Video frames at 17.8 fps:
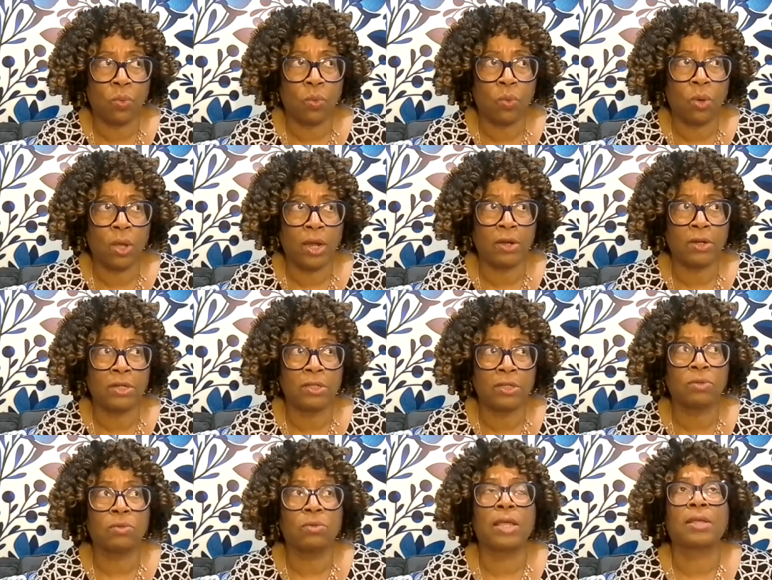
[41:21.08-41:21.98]
where
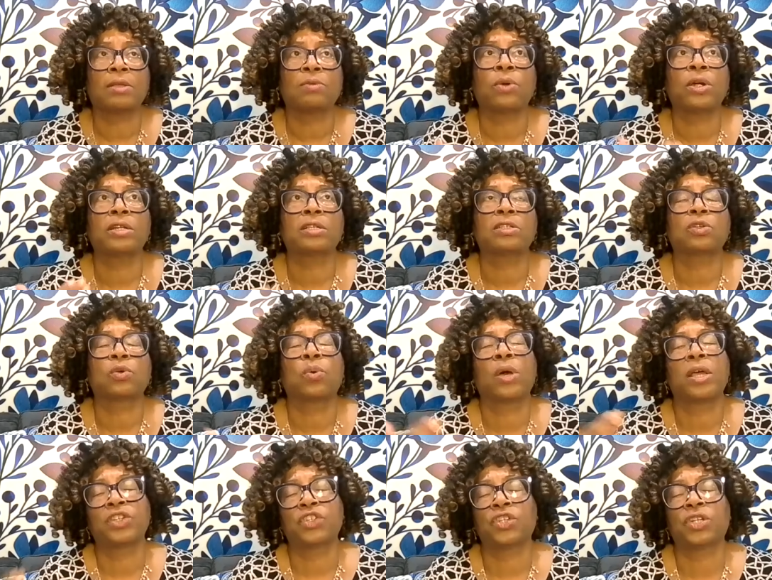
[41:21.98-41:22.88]
do, where does
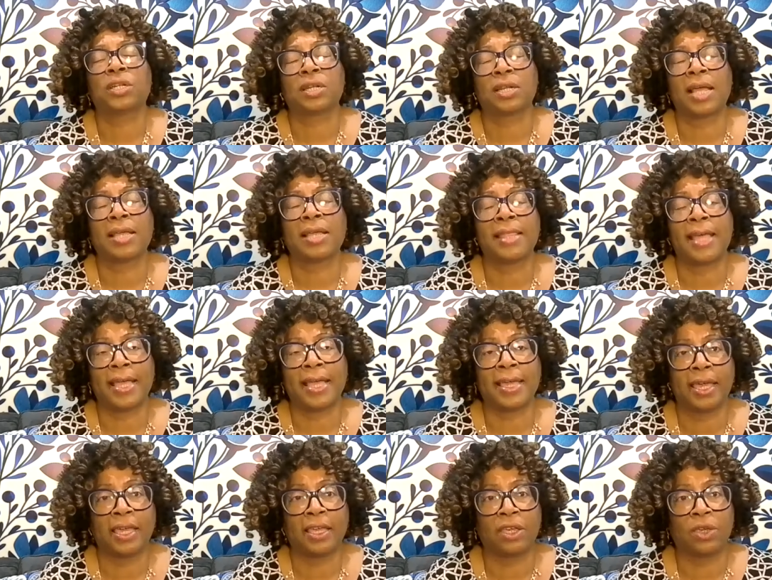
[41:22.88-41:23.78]
questioning like
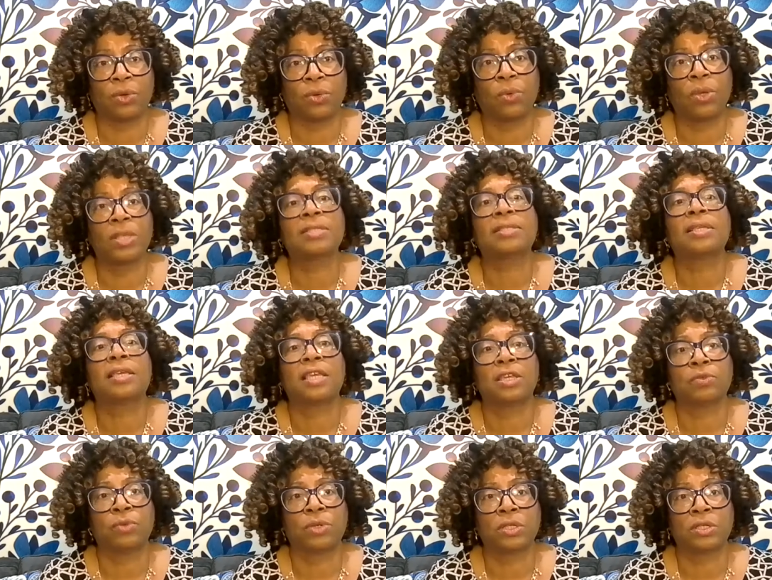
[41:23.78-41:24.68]
that get you? What's the
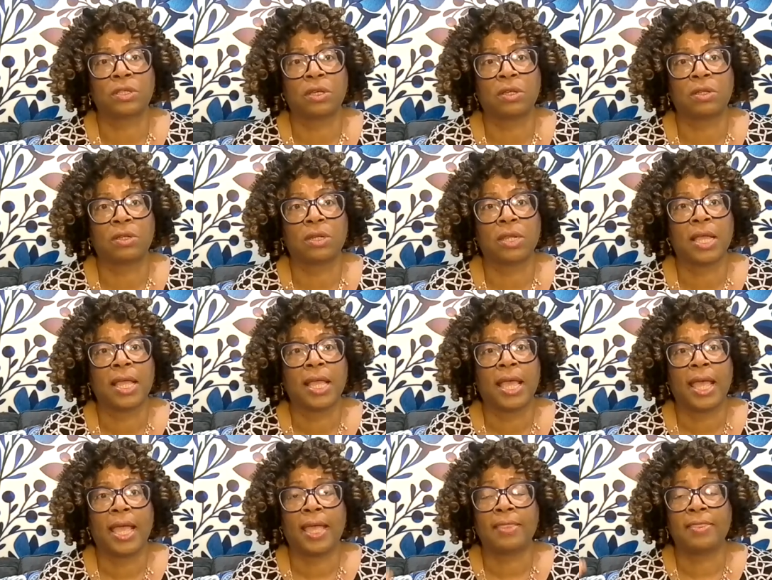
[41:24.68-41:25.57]
end result?
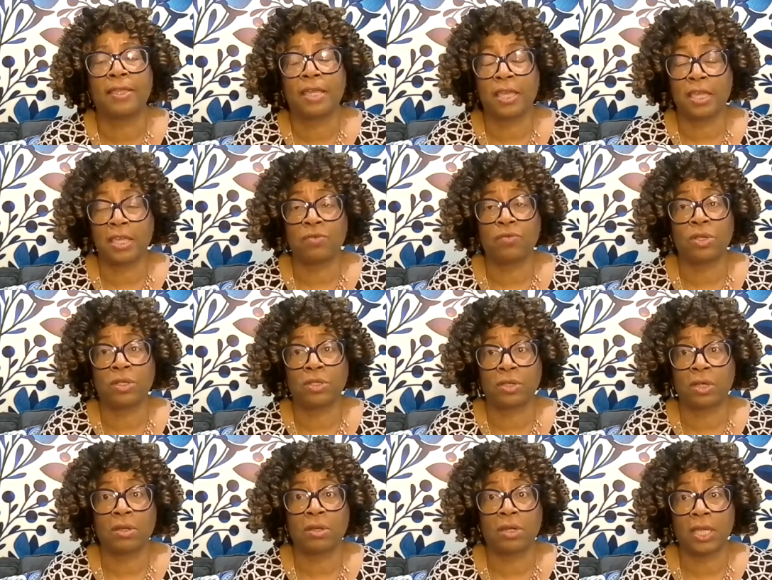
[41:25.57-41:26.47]
And the end
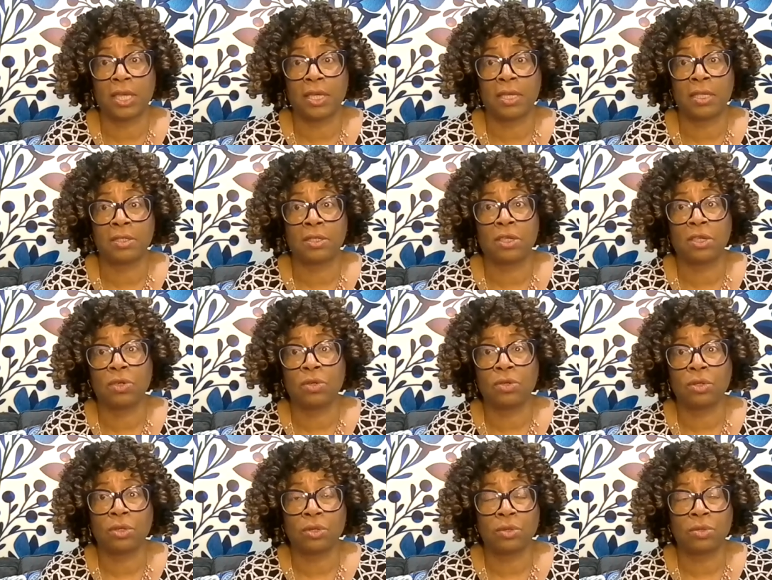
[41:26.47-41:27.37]
result is
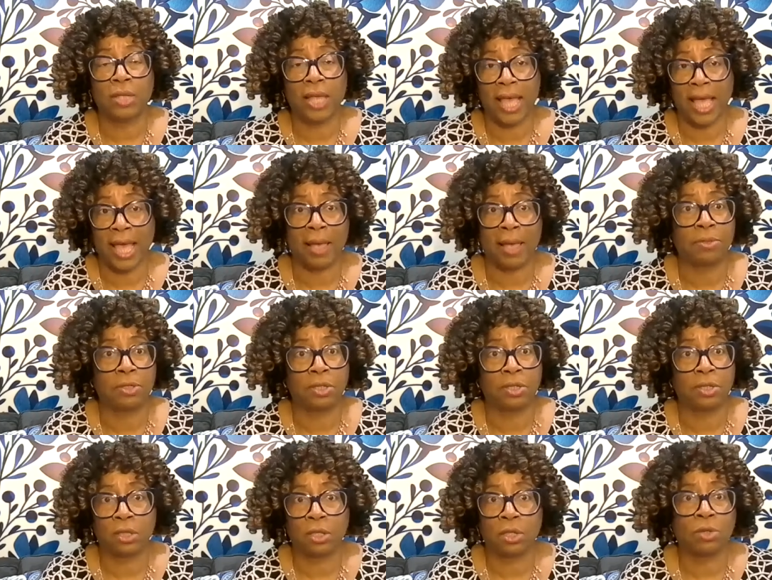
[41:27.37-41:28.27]
you lose
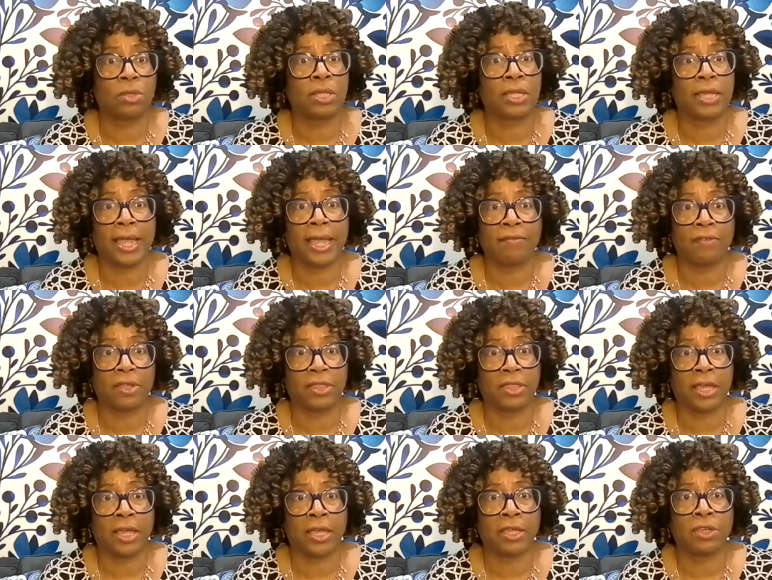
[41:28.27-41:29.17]
absolutely
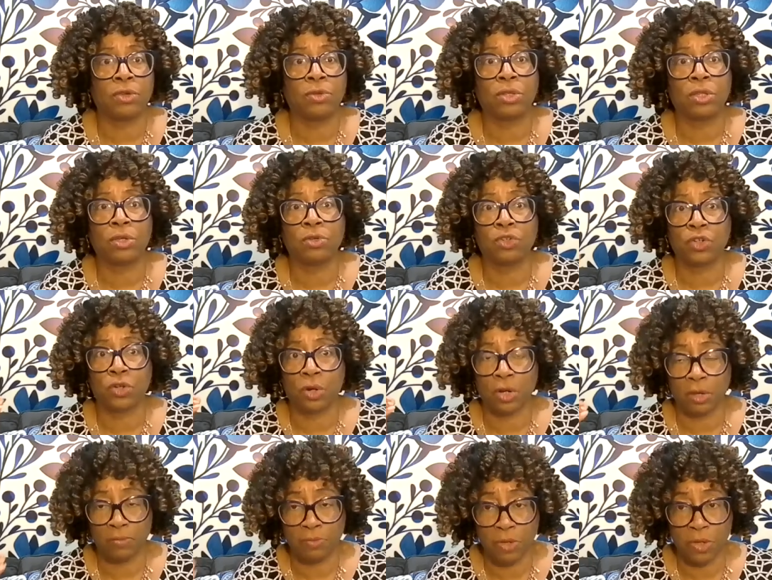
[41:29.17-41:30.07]
everything. You lose your
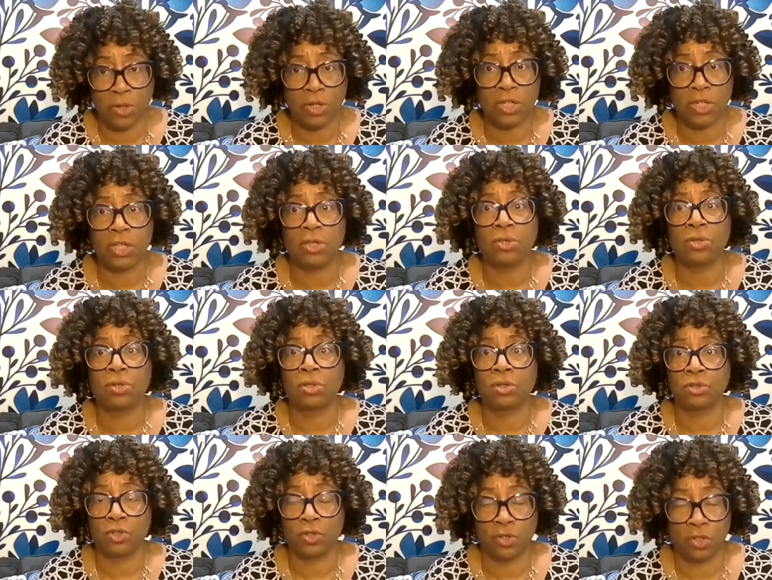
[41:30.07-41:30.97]
community, you
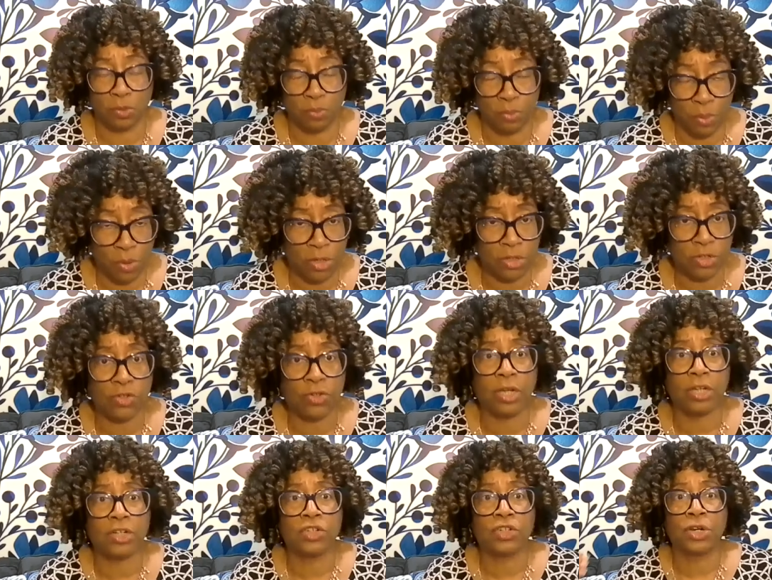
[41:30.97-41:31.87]
lose your support
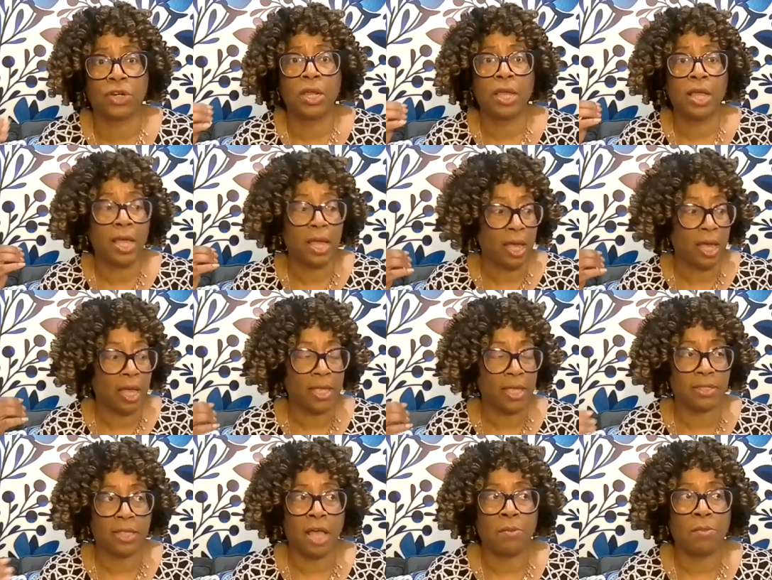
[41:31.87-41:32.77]
structure.
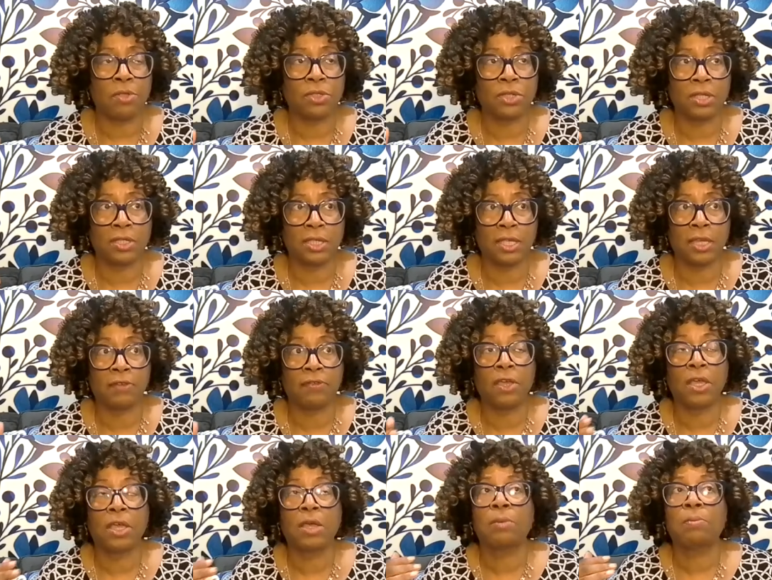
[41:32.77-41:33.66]
It's almost as if